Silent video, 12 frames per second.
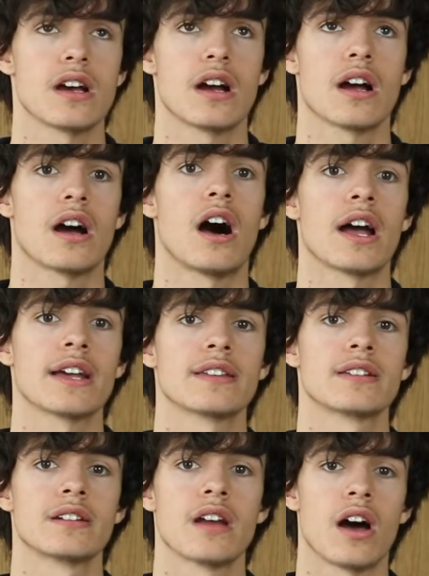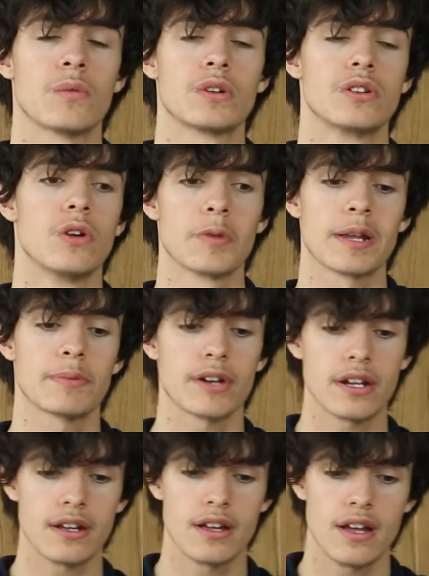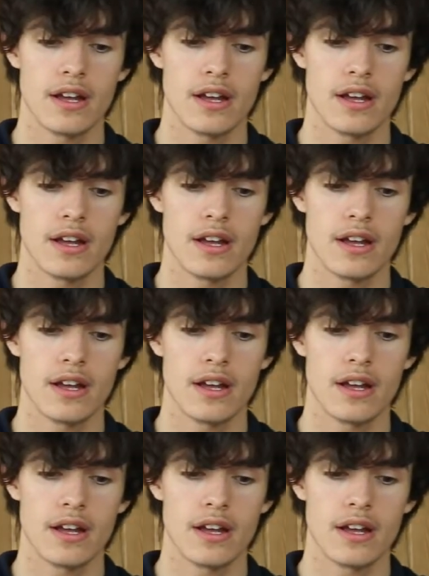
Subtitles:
higher than I would normally put it,